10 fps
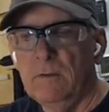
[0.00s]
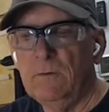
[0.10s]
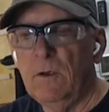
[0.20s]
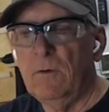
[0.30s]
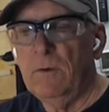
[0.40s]

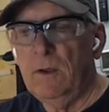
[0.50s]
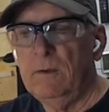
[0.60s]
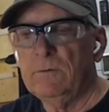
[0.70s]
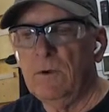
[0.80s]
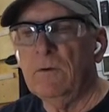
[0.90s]
So it
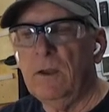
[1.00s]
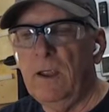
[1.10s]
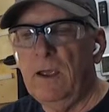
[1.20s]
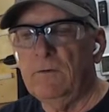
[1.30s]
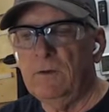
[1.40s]
certainly
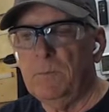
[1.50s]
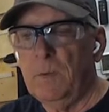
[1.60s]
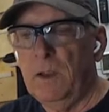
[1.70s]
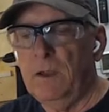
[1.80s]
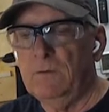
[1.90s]
has its
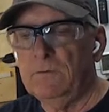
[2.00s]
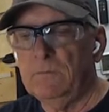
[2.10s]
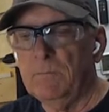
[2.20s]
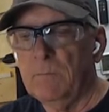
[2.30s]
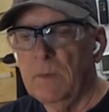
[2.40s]
place.
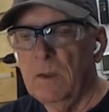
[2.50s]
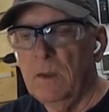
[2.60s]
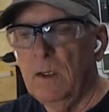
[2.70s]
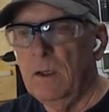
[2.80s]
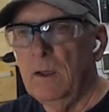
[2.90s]

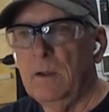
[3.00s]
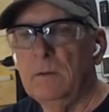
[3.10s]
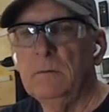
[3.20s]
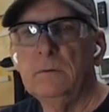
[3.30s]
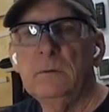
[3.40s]

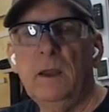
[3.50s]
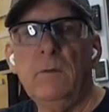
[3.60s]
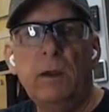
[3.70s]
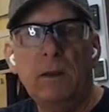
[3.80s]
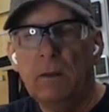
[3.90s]
Uh,
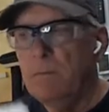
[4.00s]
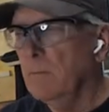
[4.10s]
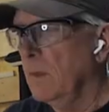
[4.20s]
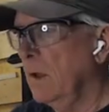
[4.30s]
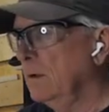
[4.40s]
anyway,
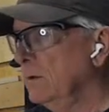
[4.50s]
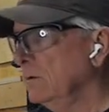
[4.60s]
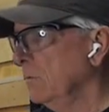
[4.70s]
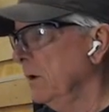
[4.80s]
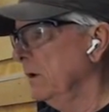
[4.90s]
I
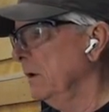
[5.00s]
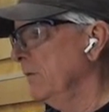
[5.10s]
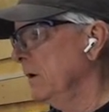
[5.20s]
just want to give